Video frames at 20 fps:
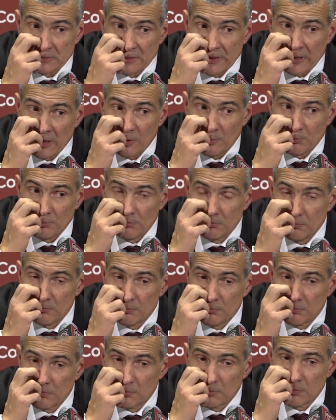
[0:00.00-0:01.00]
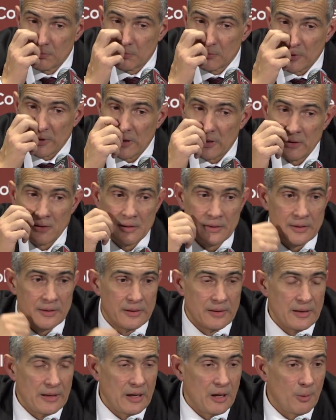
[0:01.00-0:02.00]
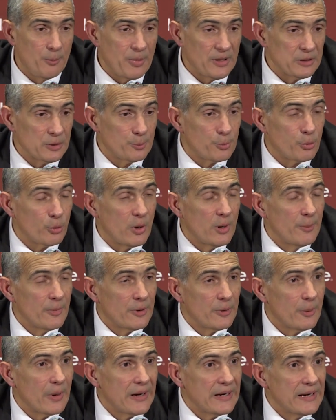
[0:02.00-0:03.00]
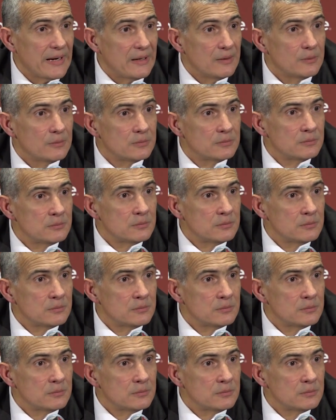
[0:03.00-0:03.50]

help on the perimeter right now.